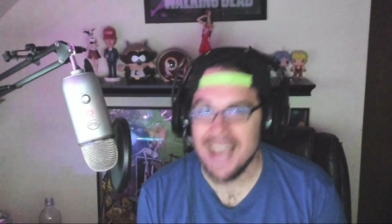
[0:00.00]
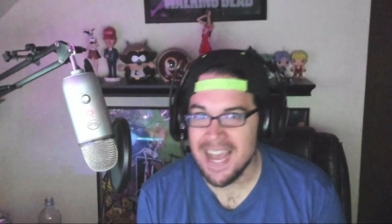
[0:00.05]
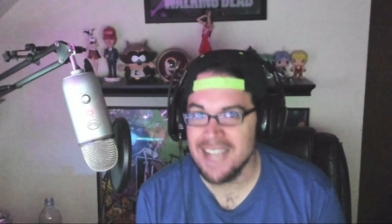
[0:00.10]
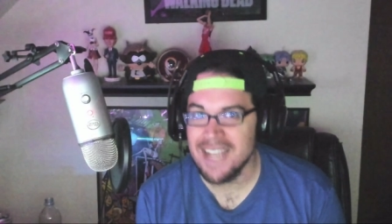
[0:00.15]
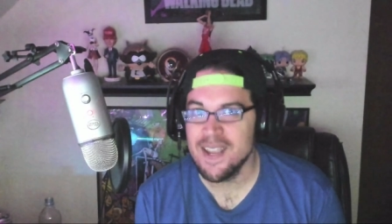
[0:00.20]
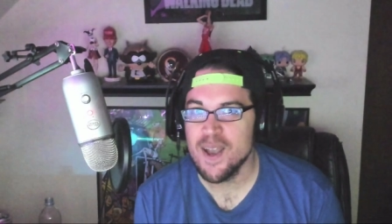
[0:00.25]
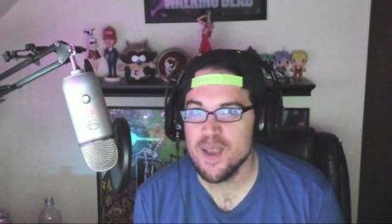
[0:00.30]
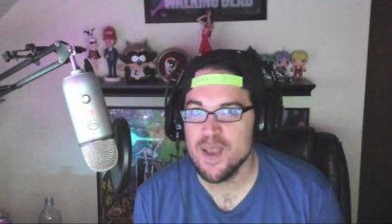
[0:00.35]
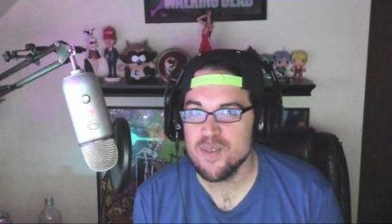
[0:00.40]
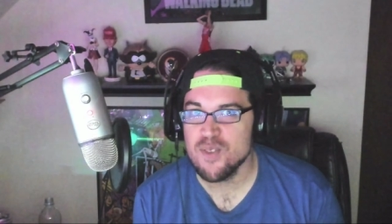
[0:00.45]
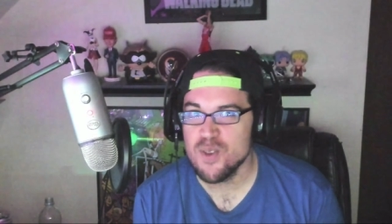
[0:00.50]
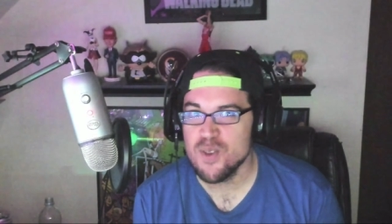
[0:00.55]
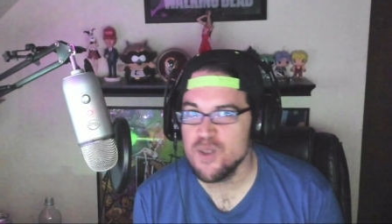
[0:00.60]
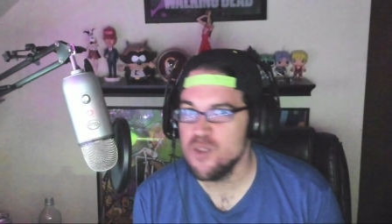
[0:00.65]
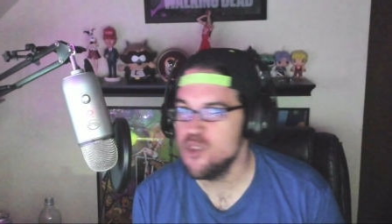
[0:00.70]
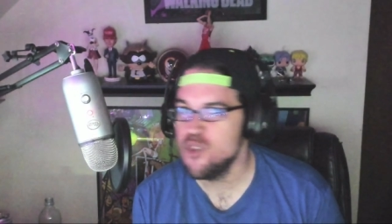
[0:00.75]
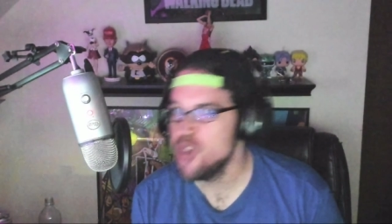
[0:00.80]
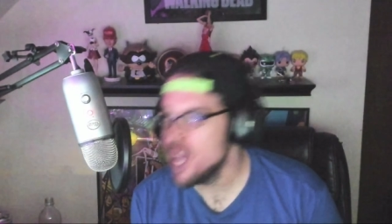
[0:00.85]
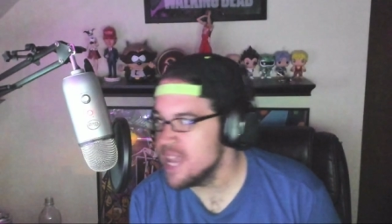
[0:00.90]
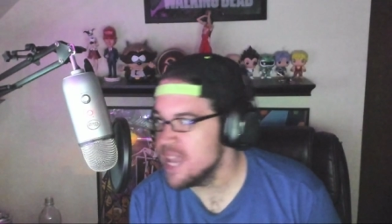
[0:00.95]
Hi guys,
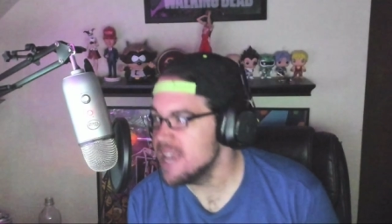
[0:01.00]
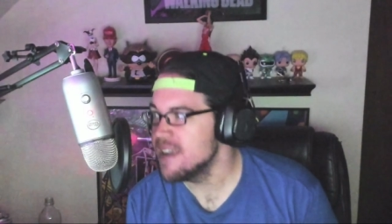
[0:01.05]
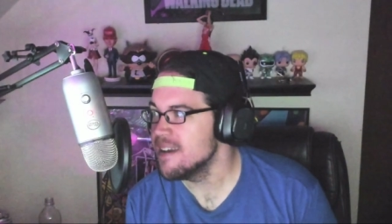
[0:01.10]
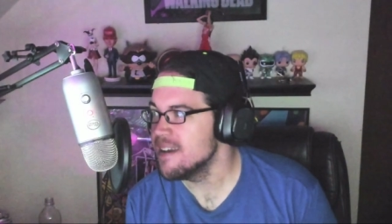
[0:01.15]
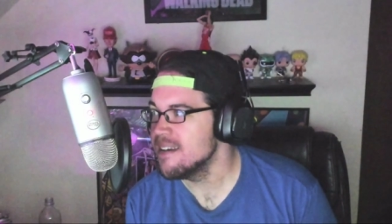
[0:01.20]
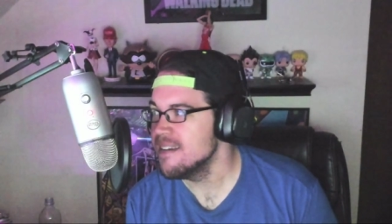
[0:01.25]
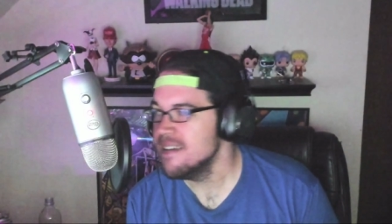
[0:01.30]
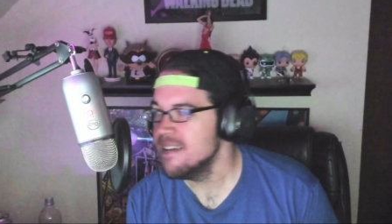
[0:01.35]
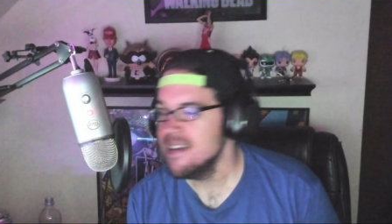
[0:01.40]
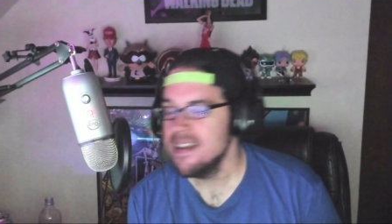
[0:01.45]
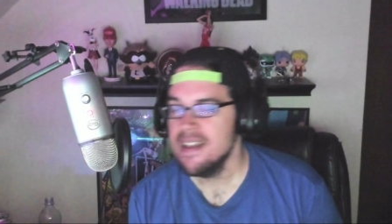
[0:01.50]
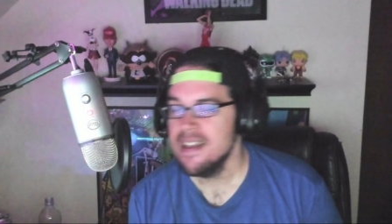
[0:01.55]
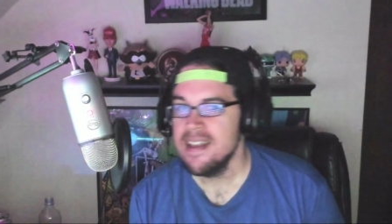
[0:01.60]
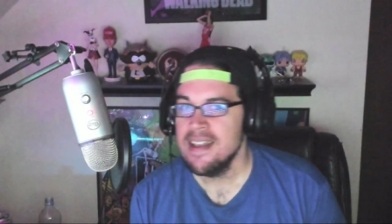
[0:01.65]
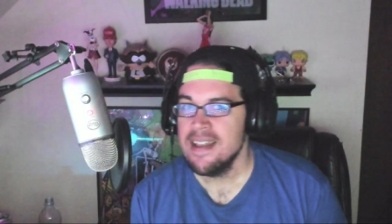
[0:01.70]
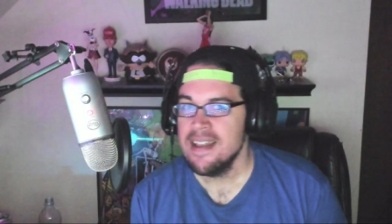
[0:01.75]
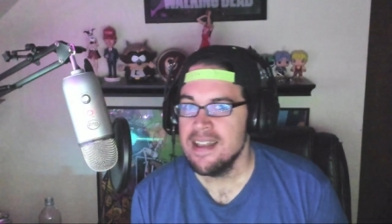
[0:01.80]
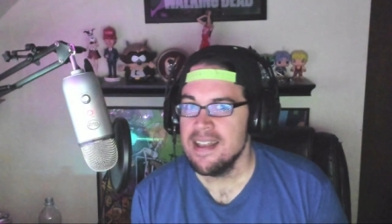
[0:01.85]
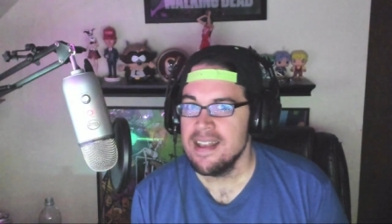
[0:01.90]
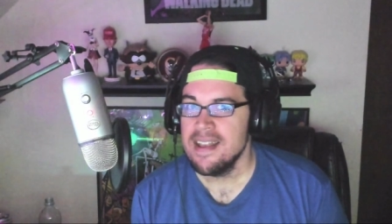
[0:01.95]
Jay here.
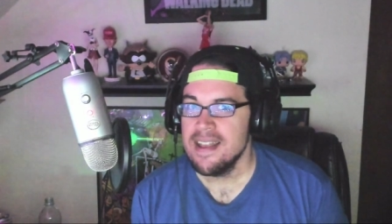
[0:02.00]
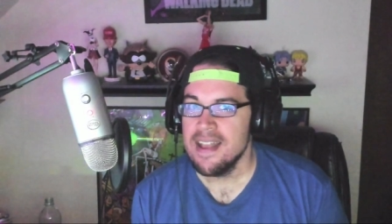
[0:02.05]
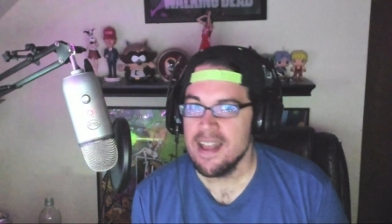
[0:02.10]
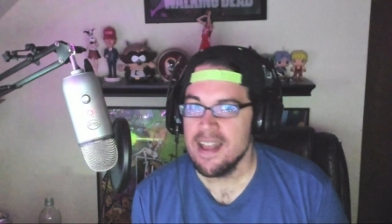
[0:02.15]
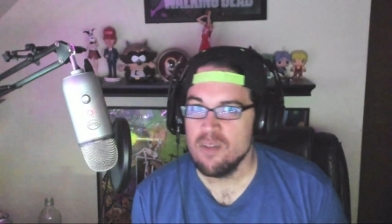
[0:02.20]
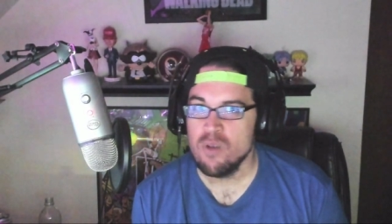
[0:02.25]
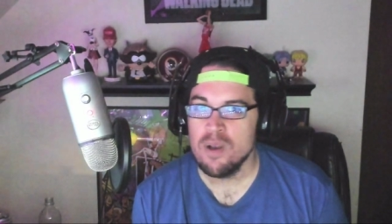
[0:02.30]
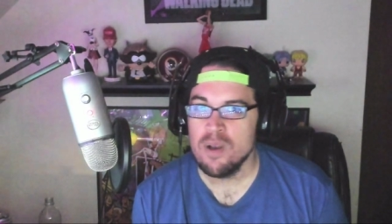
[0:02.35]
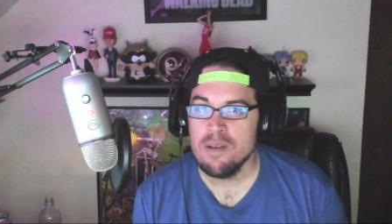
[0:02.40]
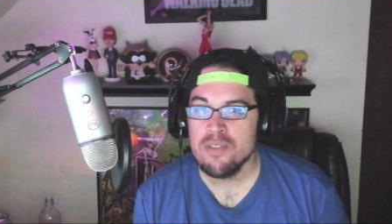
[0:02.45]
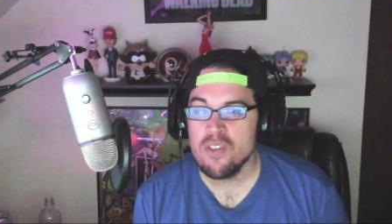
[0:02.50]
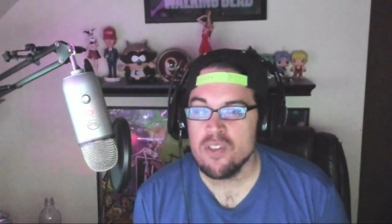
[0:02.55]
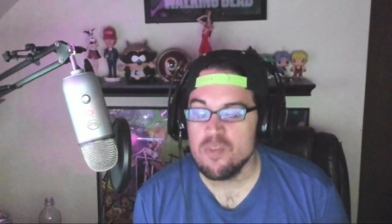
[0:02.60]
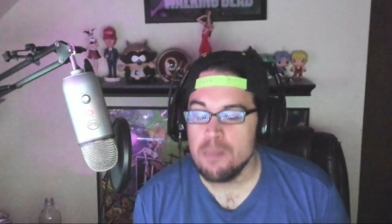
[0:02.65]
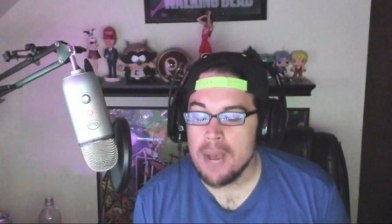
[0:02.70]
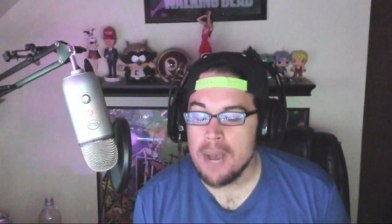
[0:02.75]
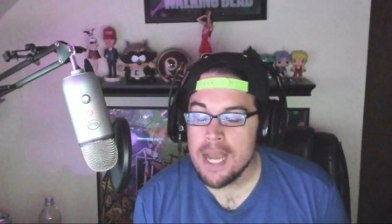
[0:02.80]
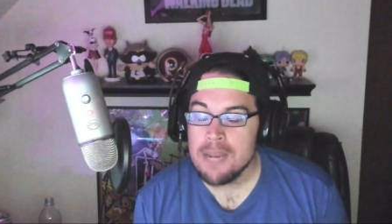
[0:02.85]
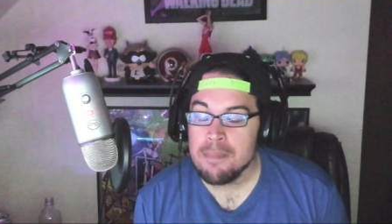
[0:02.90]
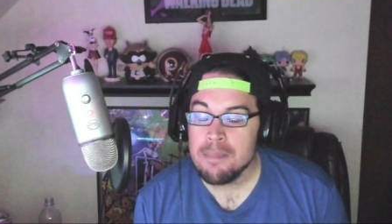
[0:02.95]
And well, I was
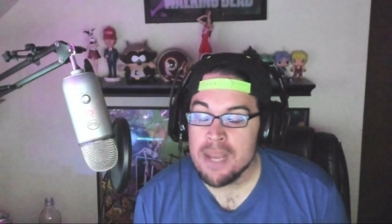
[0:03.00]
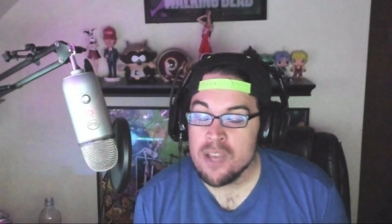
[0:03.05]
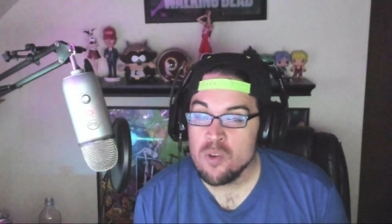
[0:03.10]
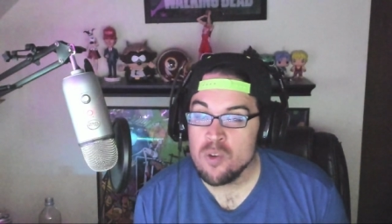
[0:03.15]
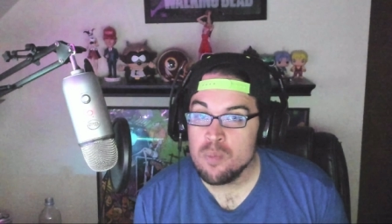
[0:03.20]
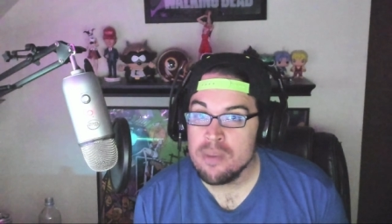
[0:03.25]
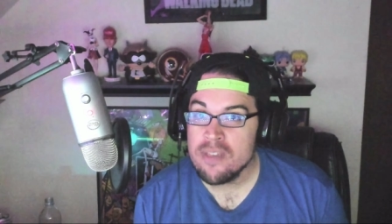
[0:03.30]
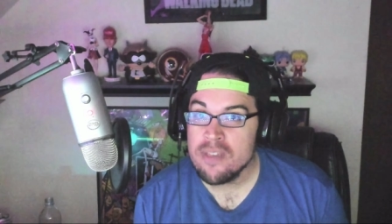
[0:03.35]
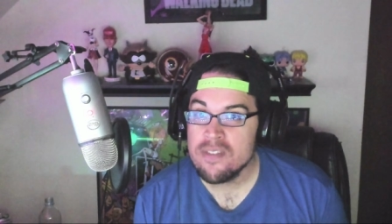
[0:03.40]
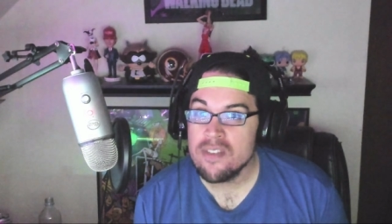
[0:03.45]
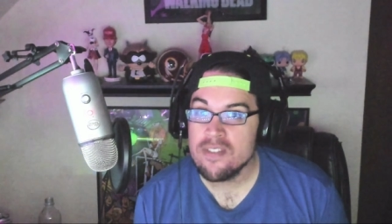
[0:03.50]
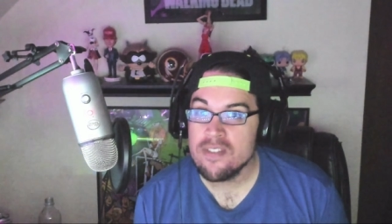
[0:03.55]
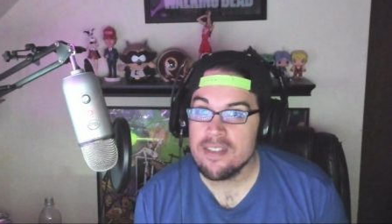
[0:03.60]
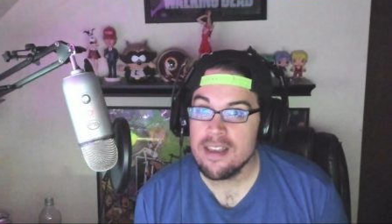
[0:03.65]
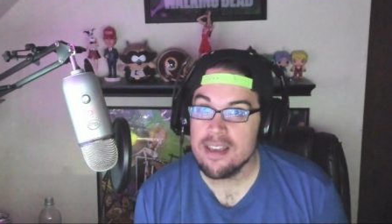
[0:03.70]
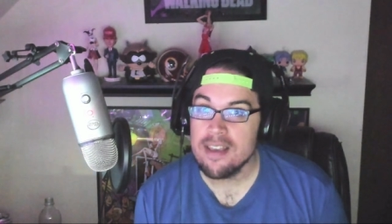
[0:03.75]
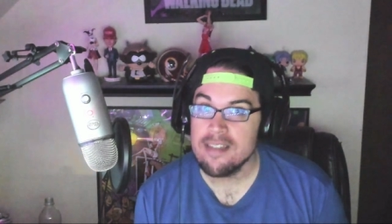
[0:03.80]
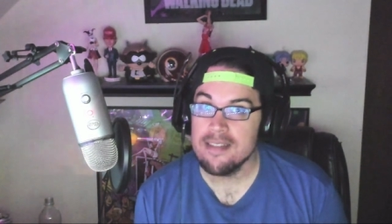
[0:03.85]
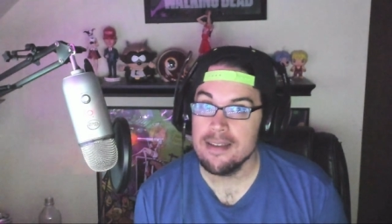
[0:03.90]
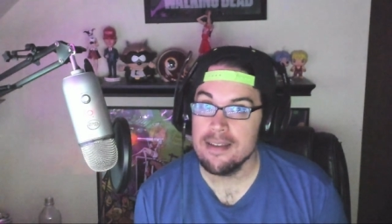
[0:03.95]
just minding my own business
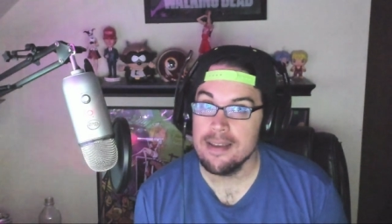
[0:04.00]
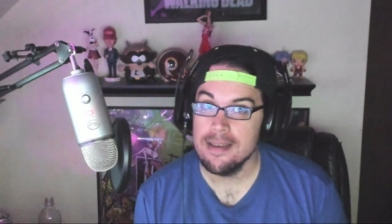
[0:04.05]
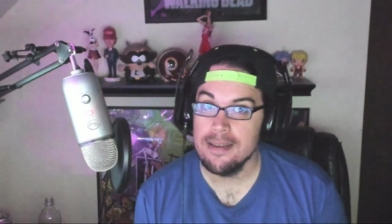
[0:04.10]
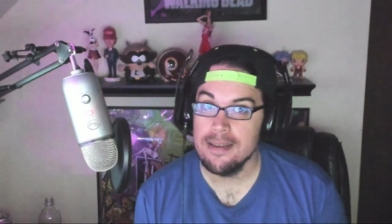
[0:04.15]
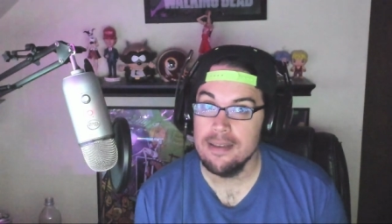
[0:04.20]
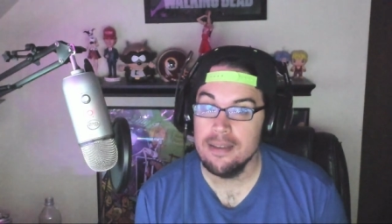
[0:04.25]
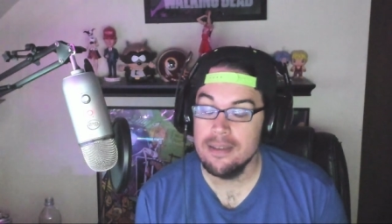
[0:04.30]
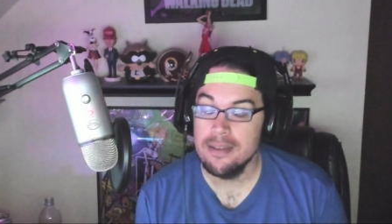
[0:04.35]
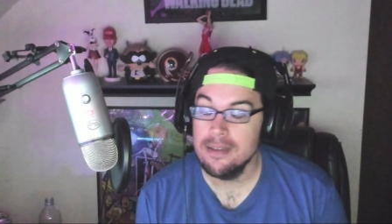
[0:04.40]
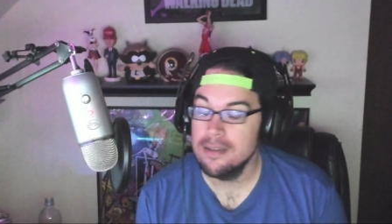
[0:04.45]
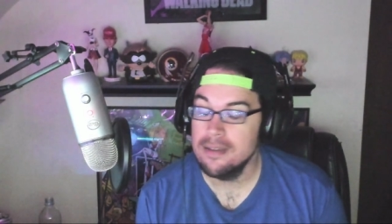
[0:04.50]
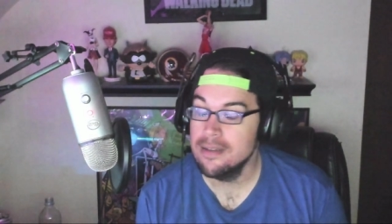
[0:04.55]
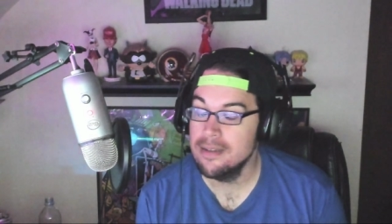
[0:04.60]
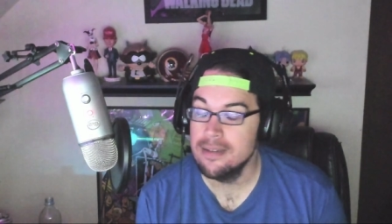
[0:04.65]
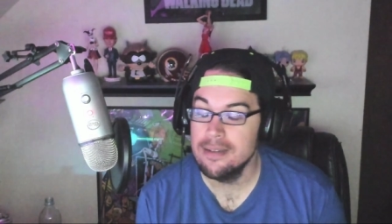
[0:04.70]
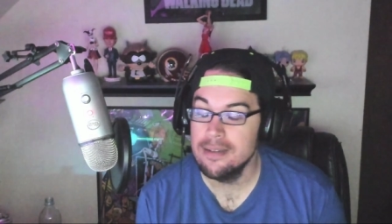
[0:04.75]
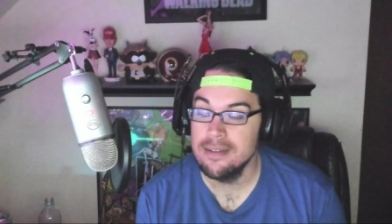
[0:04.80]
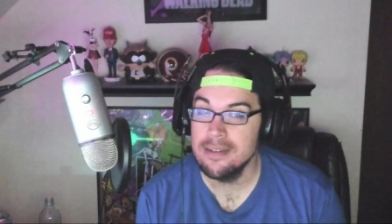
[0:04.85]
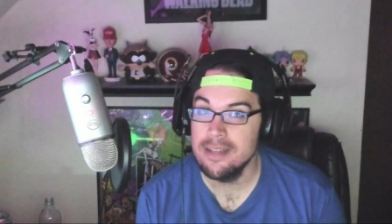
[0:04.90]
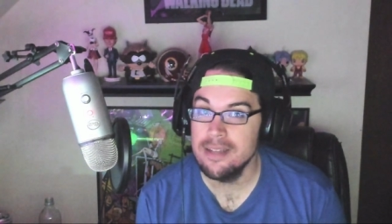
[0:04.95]
last night.
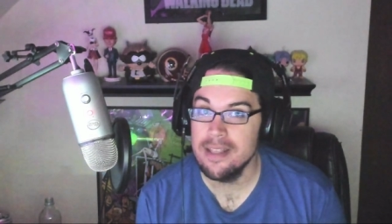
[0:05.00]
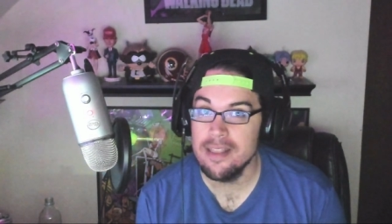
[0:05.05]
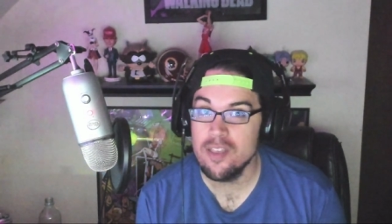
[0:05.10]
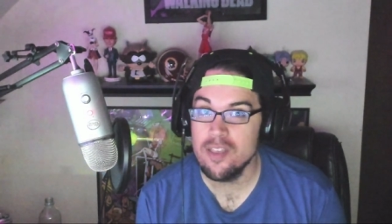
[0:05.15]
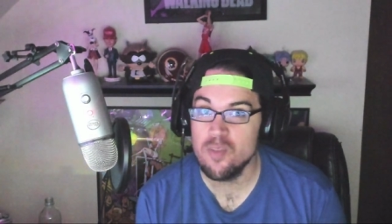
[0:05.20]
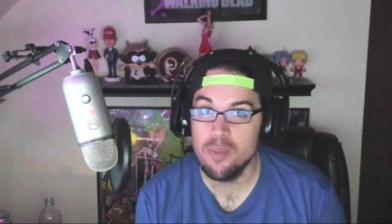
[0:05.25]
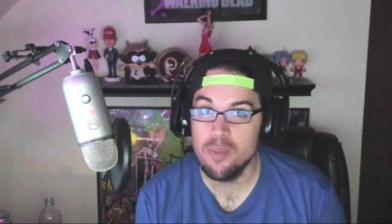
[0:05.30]
And